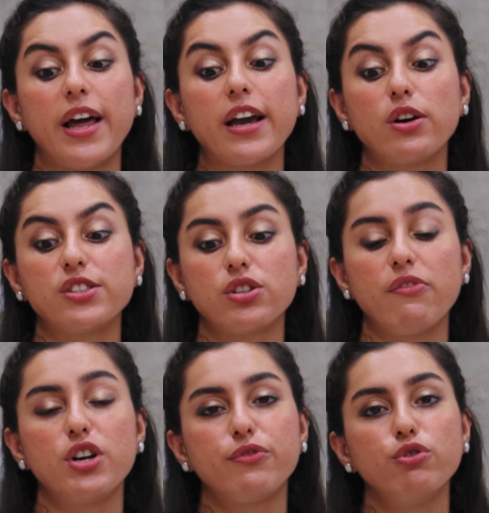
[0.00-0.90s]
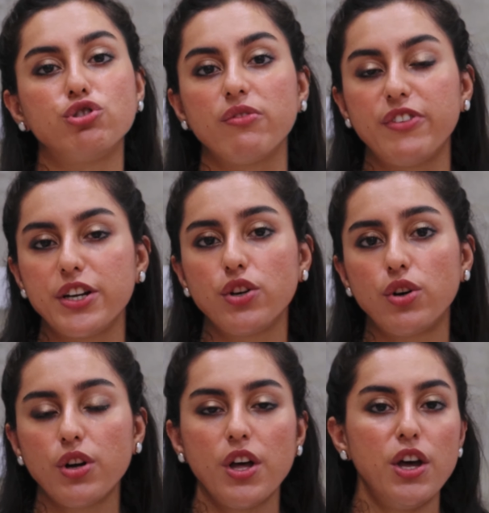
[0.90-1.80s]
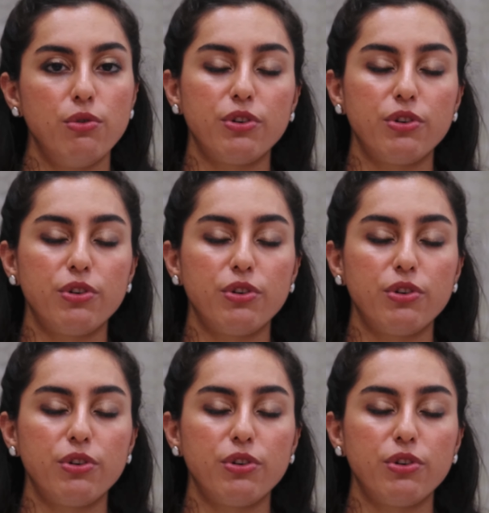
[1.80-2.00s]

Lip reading: that you'd like us to cover in a future video,